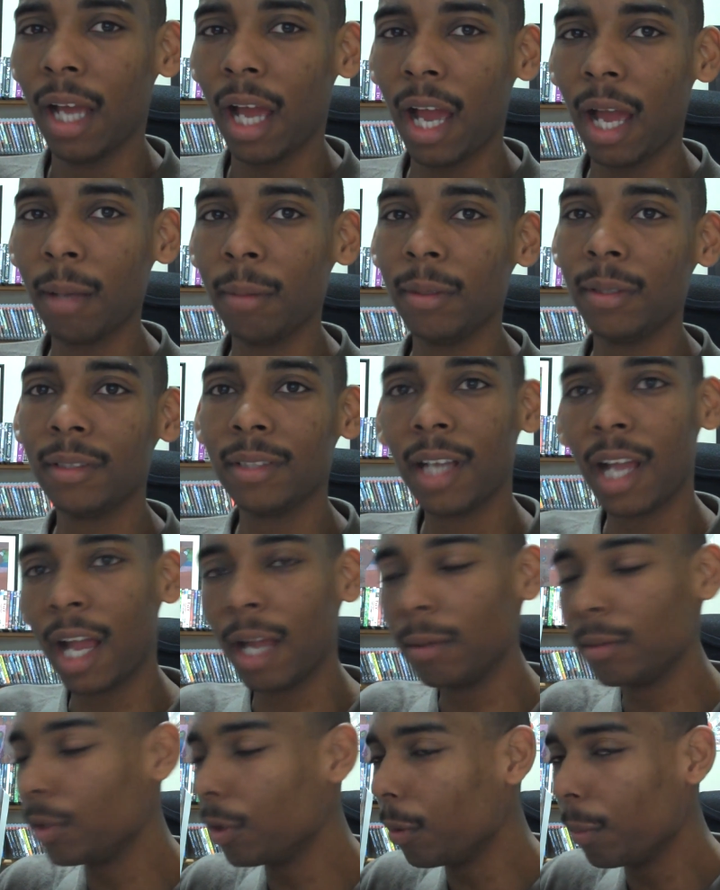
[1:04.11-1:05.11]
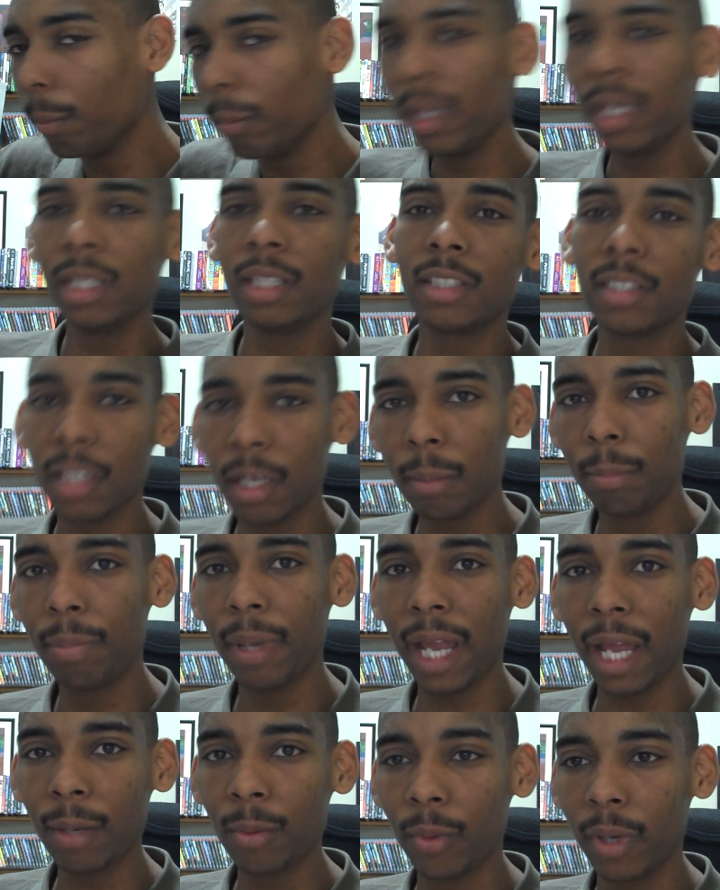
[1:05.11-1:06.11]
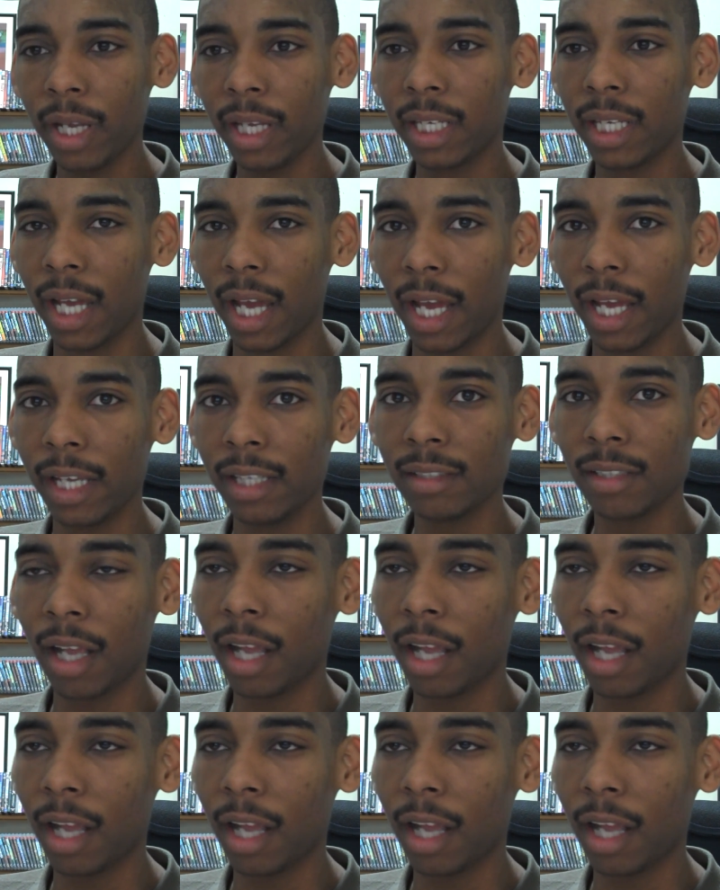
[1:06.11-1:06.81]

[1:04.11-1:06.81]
I don't mean this in a bad way, guys.